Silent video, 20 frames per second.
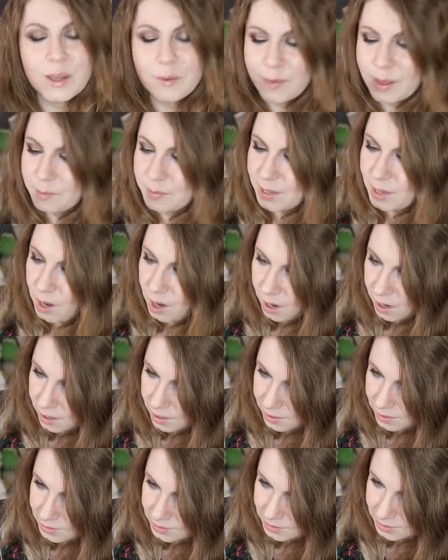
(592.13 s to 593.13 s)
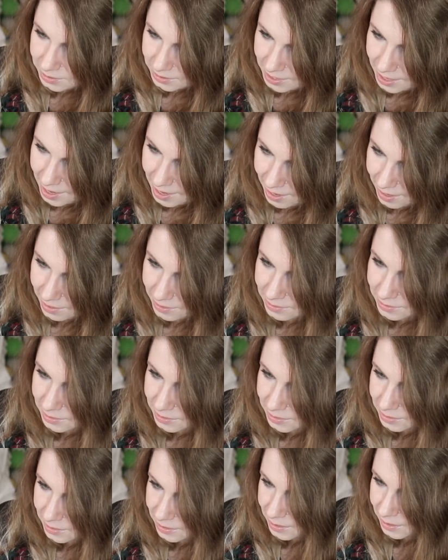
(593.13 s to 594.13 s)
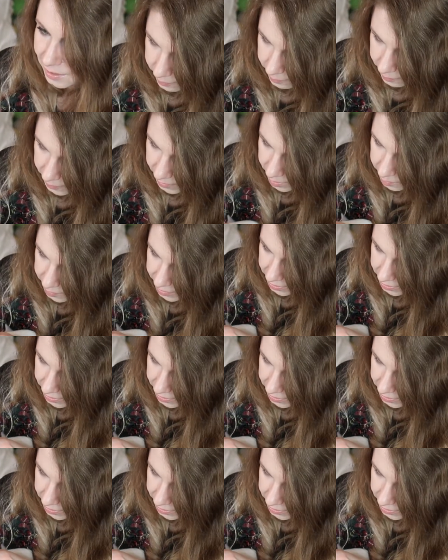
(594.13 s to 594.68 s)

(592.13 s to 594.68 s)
baby cards in his hands. Let me